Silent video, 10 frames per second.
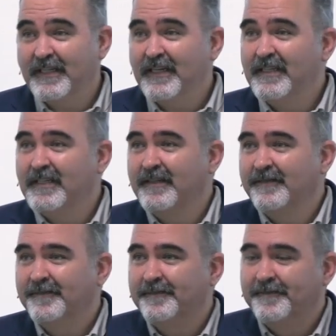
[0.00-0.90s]
says.
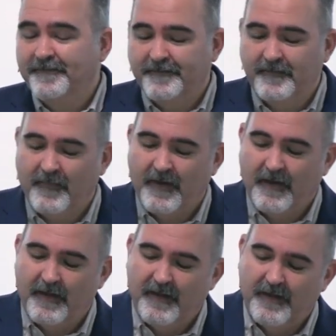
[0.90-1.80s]

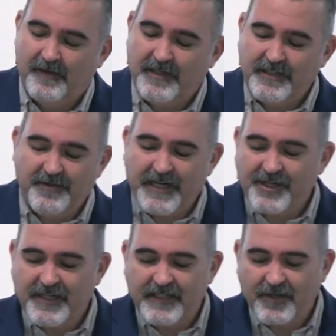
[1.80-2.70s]
The
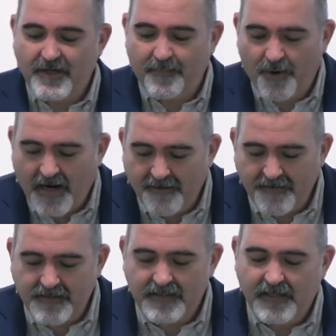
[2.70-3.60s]
resurrection is not a
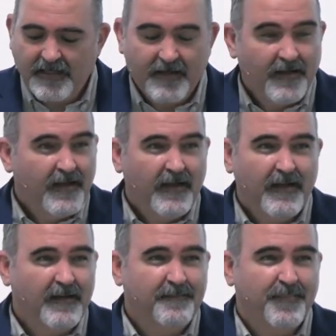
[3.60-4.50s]
private
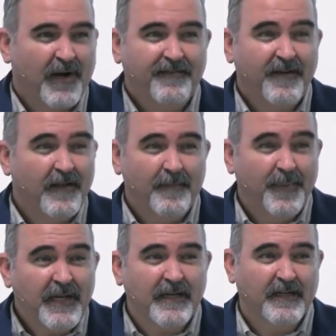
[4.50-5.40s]

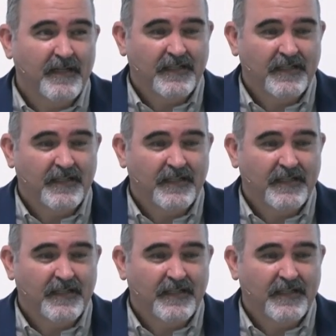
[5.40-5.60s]
opinion.